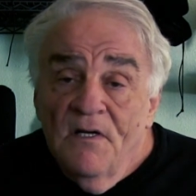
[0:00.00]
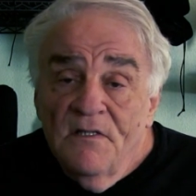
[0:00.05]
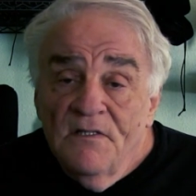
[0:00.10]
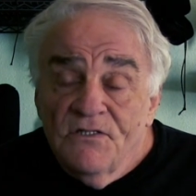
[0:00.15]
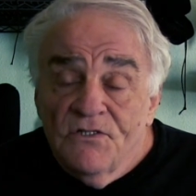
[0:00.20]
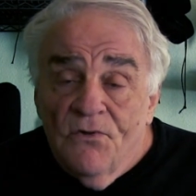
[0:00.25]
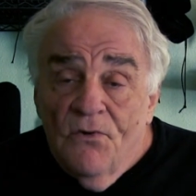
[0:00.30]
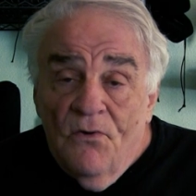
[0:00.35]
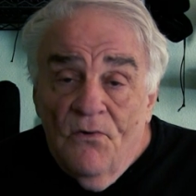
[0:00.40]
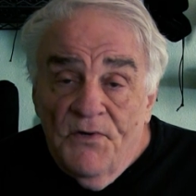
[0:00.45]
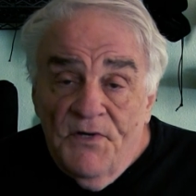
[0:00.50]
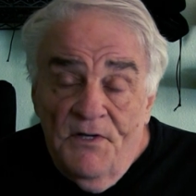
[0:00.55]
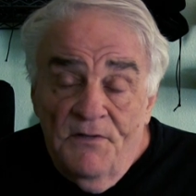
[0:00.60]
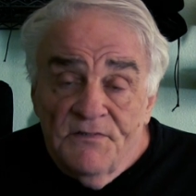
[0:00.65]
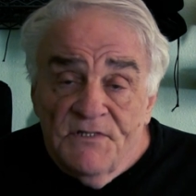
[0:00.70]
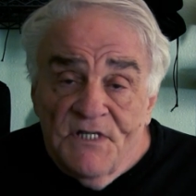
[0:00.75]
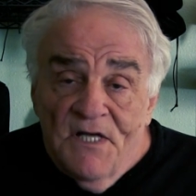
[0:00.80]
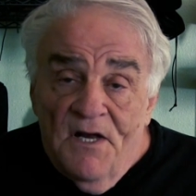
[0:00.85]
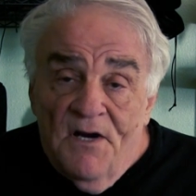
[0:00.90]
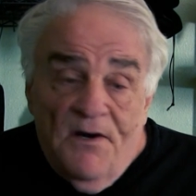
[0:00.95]
So you
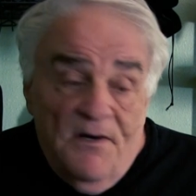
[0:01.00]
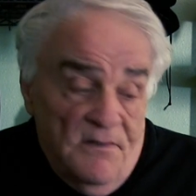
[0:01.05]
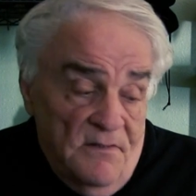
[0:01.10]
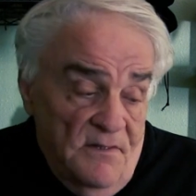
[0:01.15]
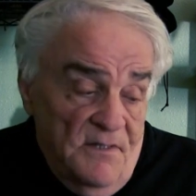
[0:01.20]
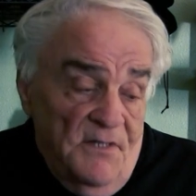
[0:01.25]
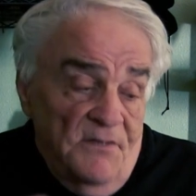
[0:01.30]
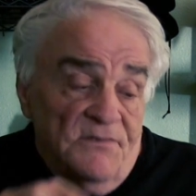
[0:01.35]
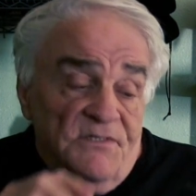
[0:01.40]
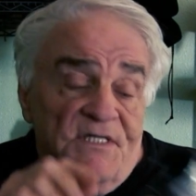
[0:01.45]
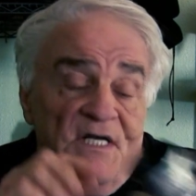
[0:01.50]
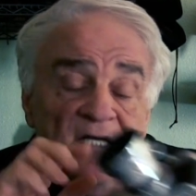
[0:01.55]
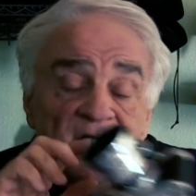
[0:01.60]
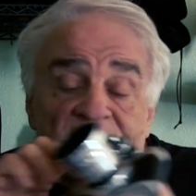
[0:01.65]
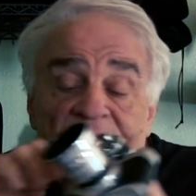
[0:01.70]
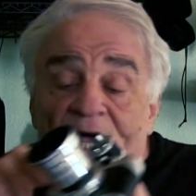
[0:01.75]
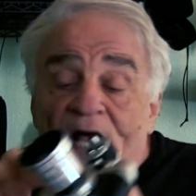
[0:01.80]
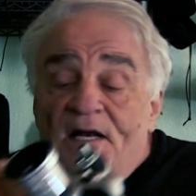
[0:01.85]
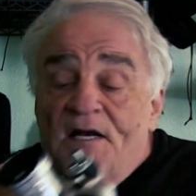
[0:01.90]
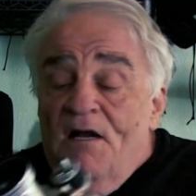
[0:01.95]
set
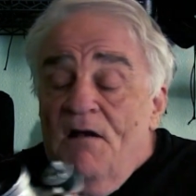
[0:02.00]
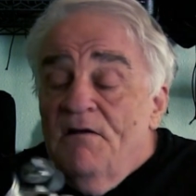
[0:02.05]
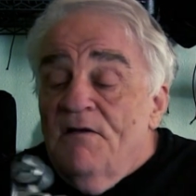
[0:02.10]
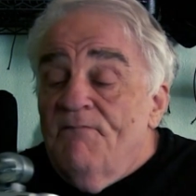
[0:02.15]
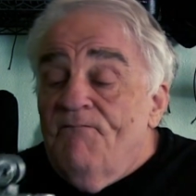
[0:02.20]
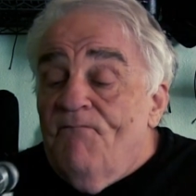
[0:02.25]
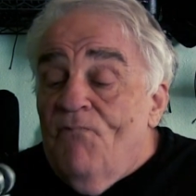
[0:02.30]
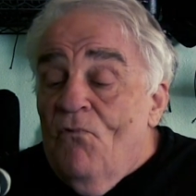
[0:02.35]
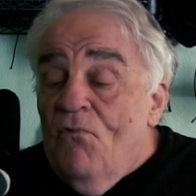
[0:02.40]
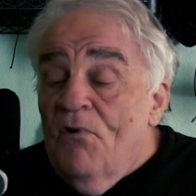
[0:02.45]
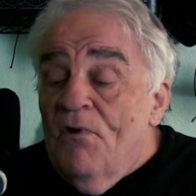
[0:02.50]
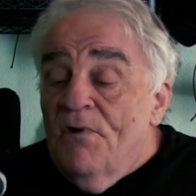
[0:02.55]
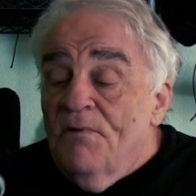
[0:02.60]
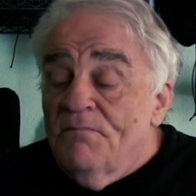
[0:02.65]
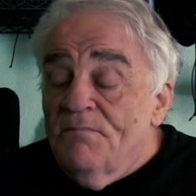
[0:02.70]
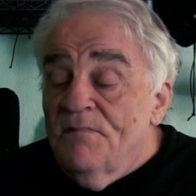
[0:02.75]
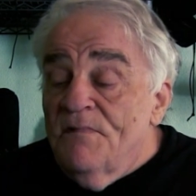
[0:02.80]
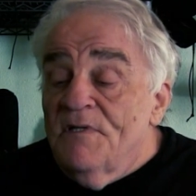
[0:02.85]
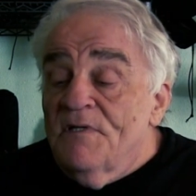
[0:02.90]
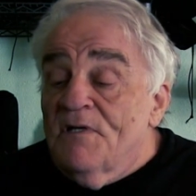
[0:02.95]
that for,
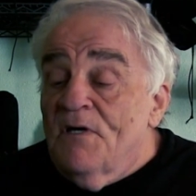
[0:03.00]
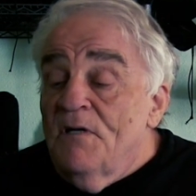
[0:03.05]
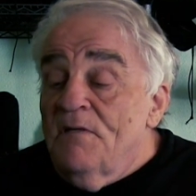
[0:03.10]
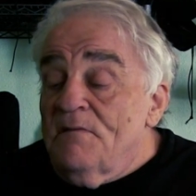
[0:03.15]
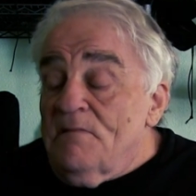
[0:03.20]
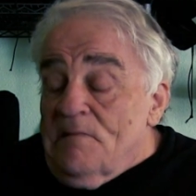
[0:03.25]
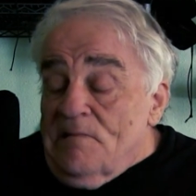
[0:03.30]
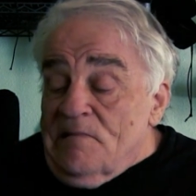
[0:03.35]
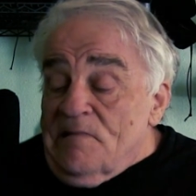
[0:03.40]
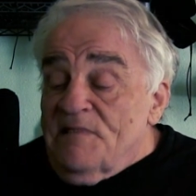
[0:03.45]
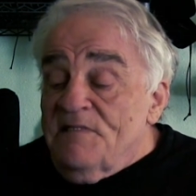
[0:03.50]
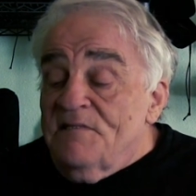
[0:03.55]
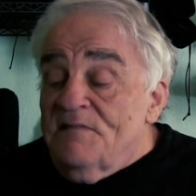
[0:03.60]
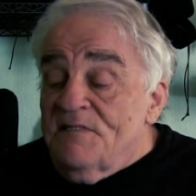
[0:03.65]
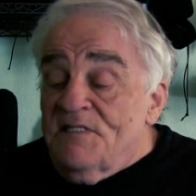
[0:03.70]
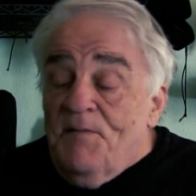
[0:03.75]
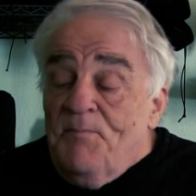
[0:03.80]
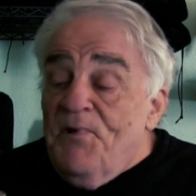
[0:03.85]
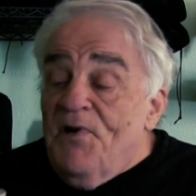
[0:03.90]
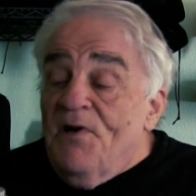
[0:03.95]

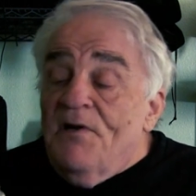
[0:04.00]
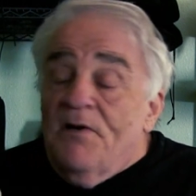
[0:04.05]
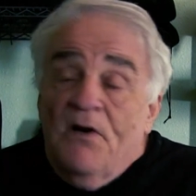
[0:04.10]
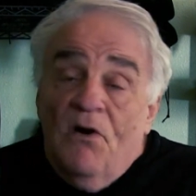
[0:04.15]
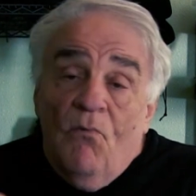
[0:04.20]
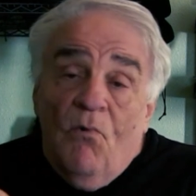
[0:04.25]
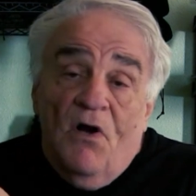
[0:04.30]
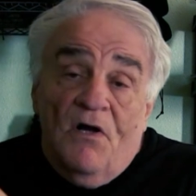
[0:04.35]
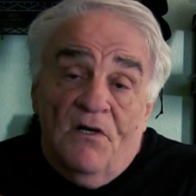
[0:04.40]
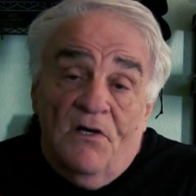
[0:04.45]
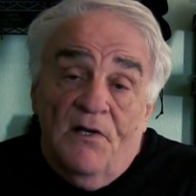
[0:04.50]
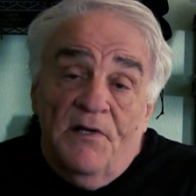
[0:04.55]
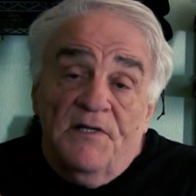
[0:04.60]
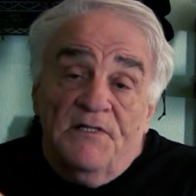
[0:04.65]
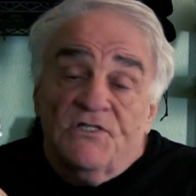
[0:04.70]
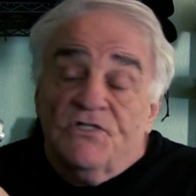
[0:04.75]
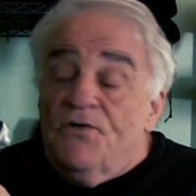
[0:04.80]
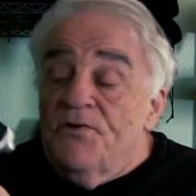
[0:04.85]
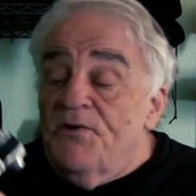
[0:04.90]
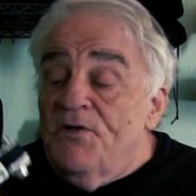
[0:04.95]
depending on what
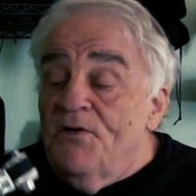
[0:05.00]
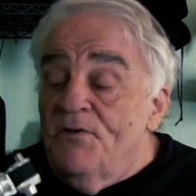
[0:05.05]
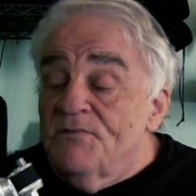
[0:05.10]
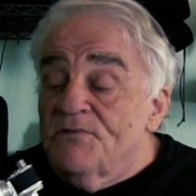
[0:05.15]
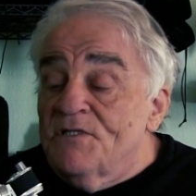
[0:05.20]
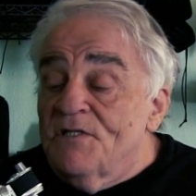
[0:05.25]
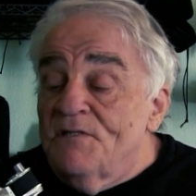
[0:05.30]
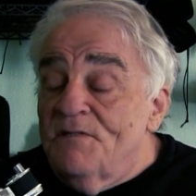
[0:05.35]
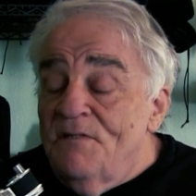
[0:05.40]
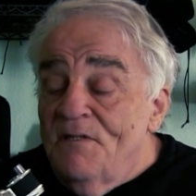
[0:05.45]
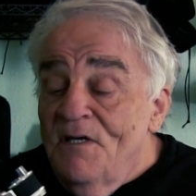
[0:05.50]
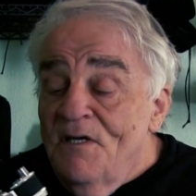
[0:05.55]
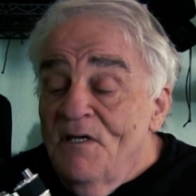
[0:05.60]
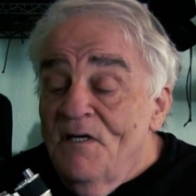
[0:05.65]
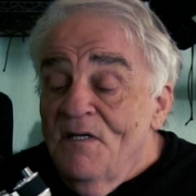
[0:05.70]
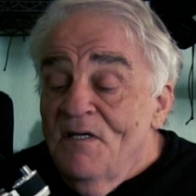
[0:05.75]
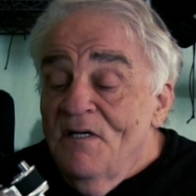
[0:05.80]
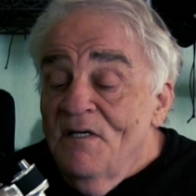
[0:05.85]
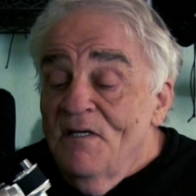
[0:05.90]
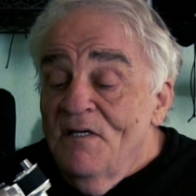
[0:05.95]
lens you're using.
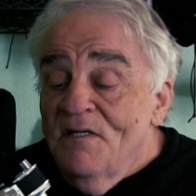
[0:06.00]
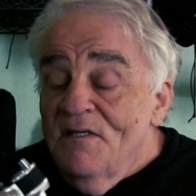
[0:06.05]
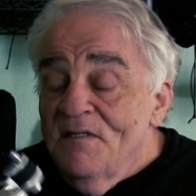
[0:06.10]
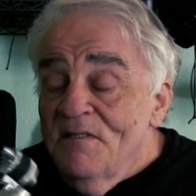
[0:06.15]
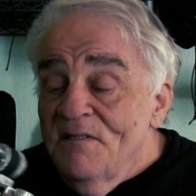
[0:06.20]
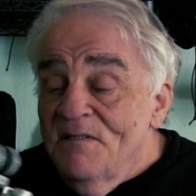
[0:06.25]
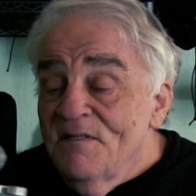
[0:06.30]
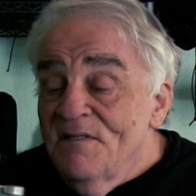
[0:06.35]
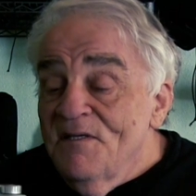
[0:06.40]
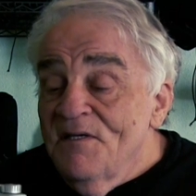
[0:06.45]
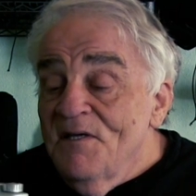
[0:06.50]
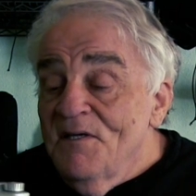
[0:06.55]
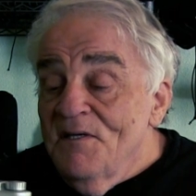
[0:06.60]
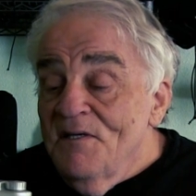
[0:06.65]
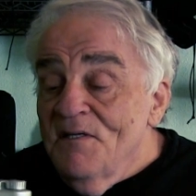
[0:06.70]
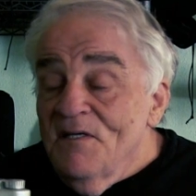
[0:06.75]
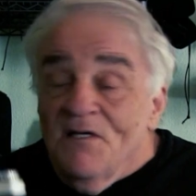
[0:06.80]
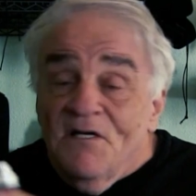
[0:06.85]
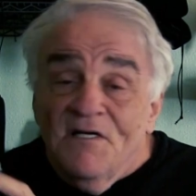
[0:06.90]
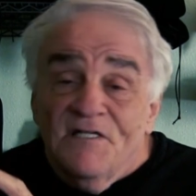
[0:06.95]

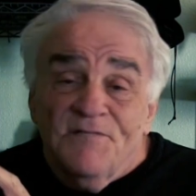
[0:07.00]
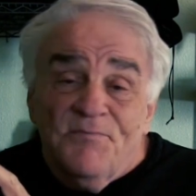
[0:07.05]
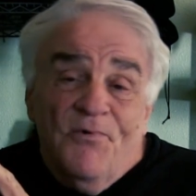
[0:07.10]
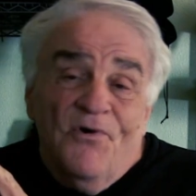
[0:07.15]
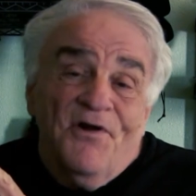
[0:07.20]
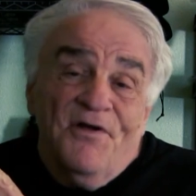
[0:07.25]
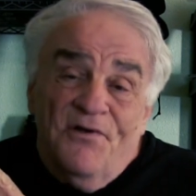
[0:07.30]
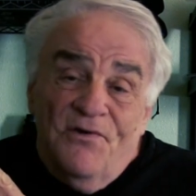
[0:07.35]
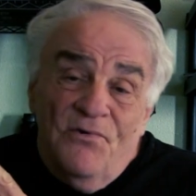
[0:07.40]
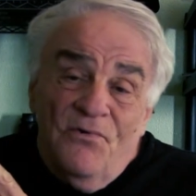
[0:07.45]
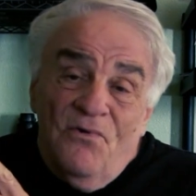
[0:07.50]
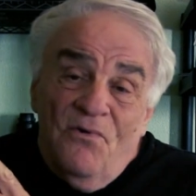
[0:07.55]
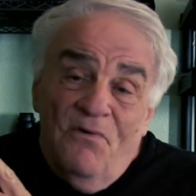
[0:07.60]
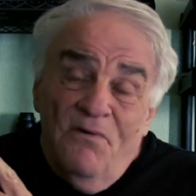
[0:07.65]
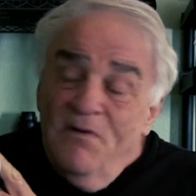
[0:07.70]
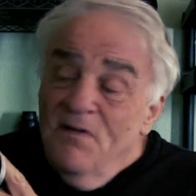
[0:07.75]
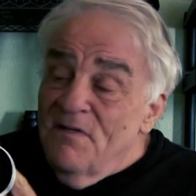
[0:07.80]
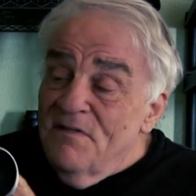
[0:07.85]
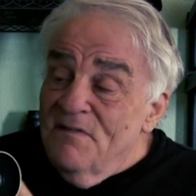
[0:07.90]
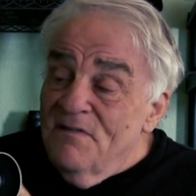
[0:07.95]
It looks pretty
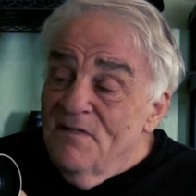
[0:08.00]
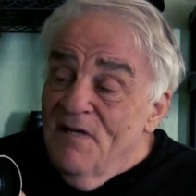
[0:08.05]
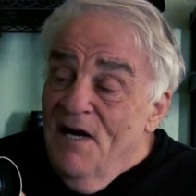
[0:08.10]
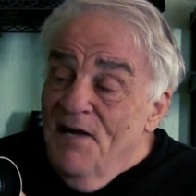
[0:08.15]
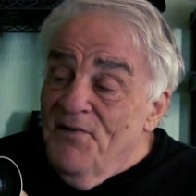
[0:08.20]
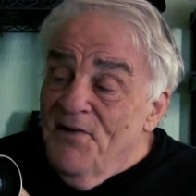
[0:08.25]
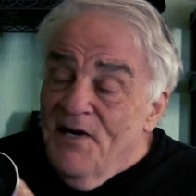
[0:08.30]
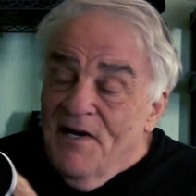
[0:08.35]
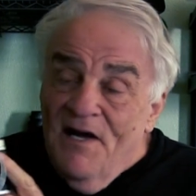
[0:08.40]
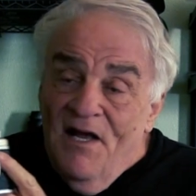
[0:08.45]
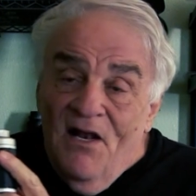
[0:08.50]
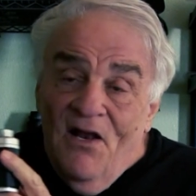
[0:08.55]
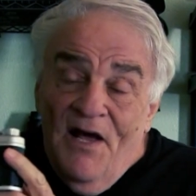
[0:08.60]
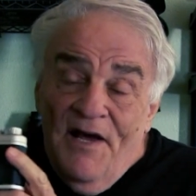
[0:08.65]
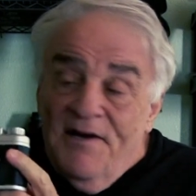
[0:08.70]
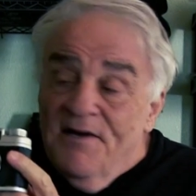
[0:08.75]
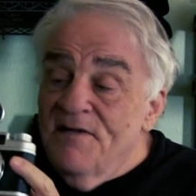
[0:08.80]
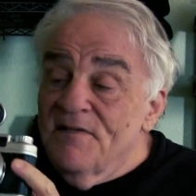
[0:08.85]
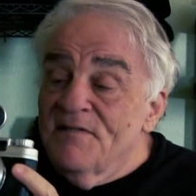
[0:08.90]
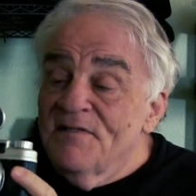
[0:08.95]
cool. I think I
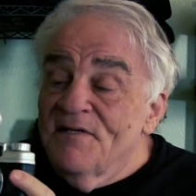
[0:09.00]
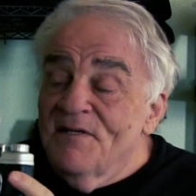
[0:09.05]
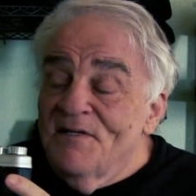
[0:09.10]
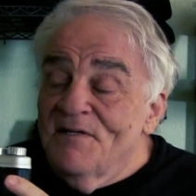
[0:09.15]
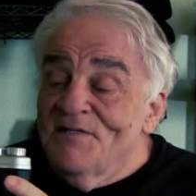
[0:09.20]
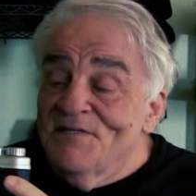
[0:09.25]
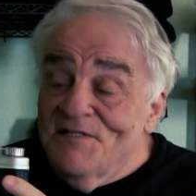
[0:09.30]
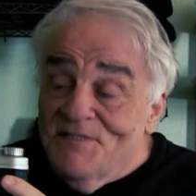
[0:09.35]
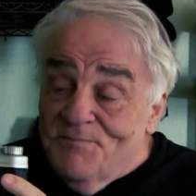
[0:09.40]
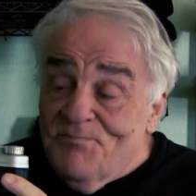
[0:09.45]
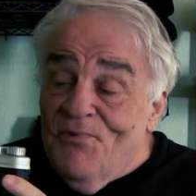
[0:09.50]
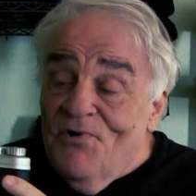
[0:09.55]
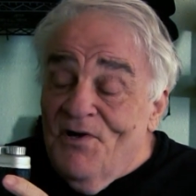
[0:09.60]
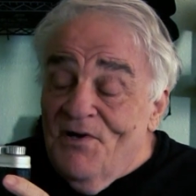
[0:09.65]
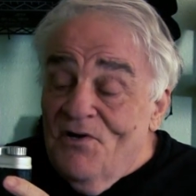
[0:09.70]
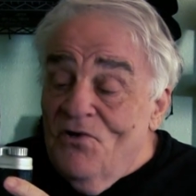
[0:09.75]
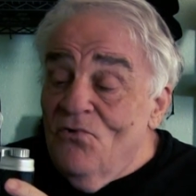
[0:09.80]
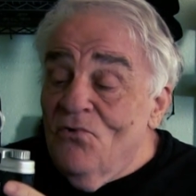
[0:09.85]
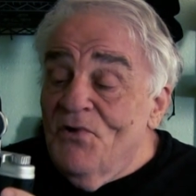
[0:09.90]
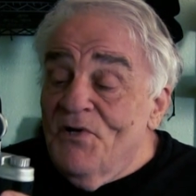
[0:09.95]
like it. It's pretty
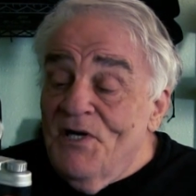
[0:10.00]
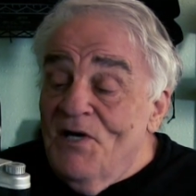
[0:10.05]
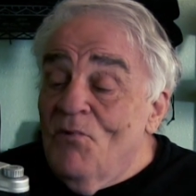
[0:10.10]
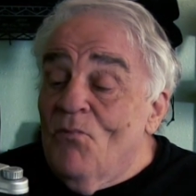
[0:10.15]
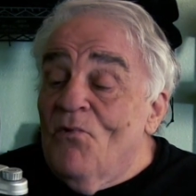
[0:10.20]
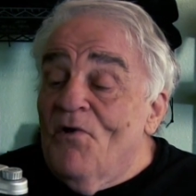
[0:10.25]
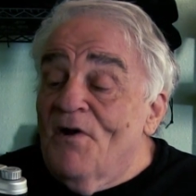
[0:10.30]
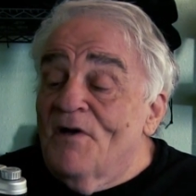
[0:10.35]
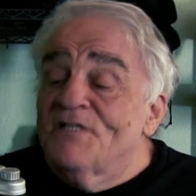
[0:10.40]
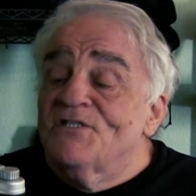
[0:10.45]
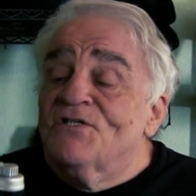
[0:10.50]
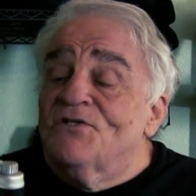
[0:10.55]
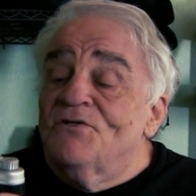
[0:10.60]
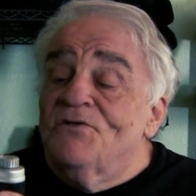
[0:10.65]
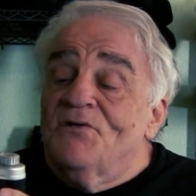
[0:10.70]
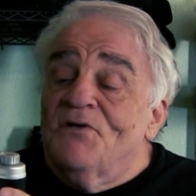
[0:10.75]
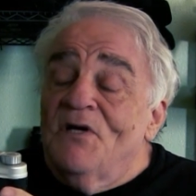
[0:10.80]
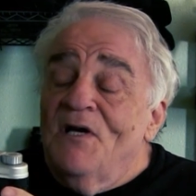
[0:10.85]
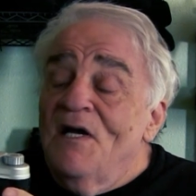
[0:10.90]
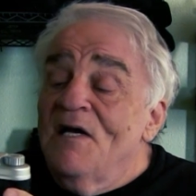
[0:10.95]
cool, and it works
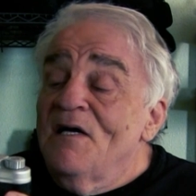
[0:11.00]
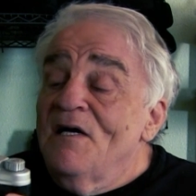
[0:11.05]
good.